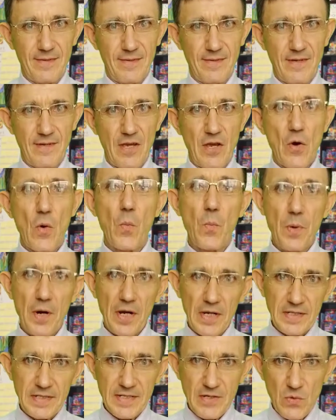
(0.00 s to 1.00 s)
Passive
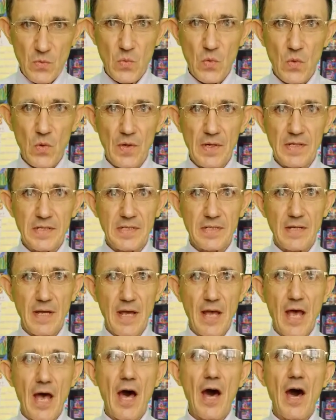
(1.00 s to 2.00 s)
voice.
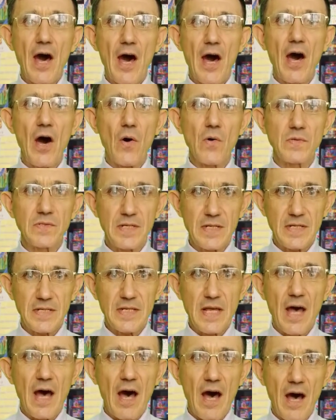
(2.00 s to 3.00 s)
Houses
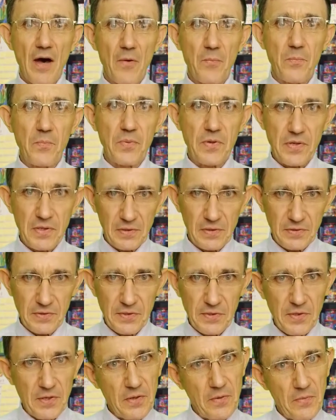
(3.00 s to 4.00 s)
are built
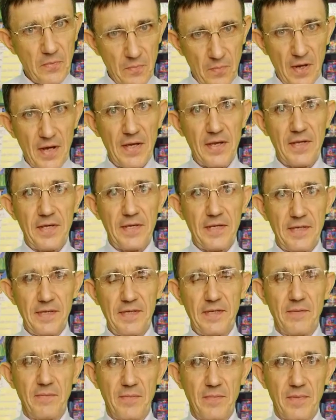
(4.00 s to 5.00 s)
by
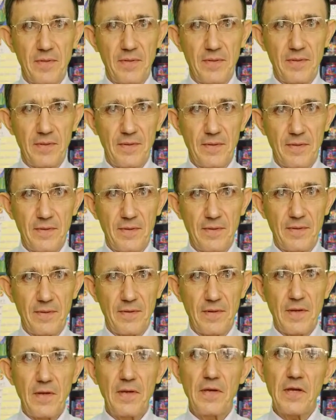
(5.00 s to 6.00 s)
him.
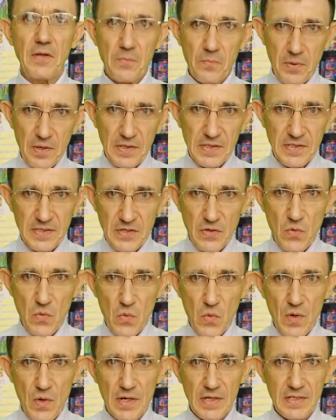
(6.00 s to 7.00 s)
In passive
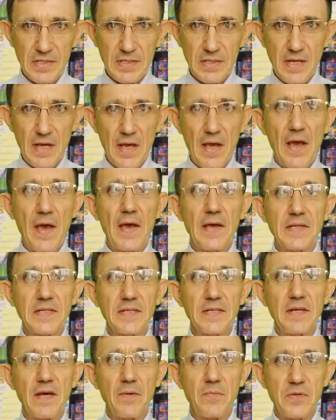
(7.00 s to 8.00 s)
voice, a
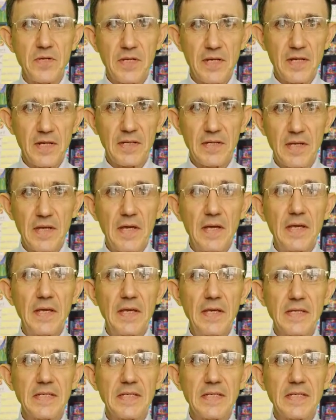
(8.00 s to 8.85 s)
subject is